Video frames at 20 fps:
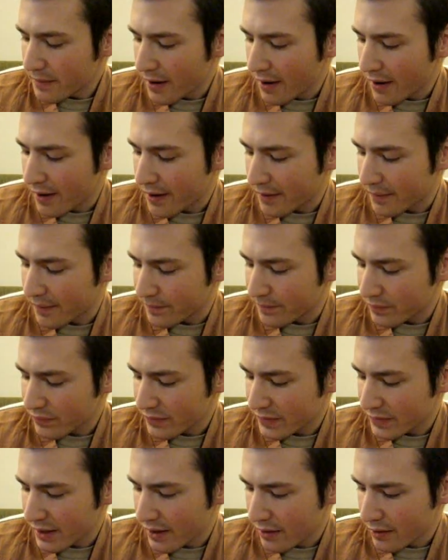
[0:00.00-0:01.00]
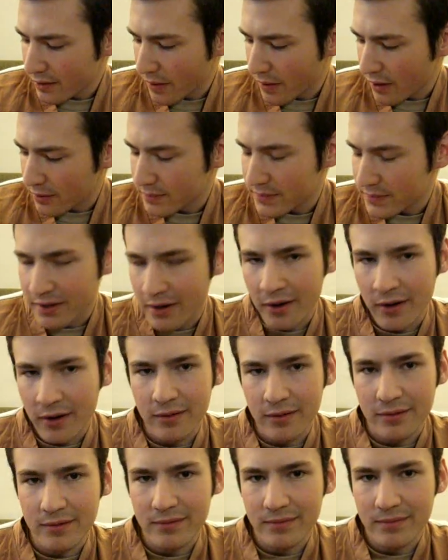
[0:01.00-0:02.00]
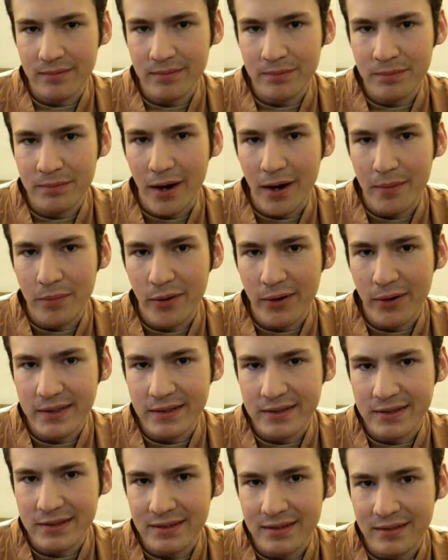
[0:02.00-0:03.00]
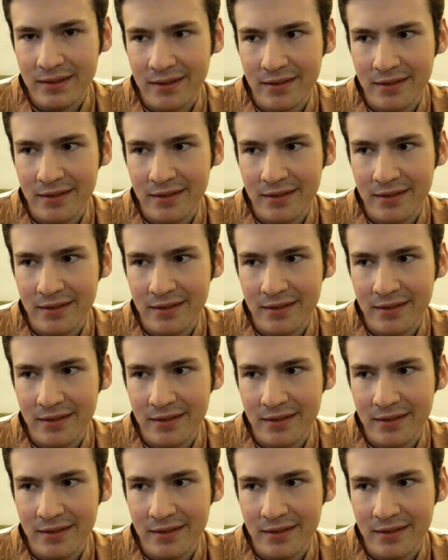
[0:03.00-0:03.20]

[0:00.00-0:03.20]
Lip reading: The other problems are plot points,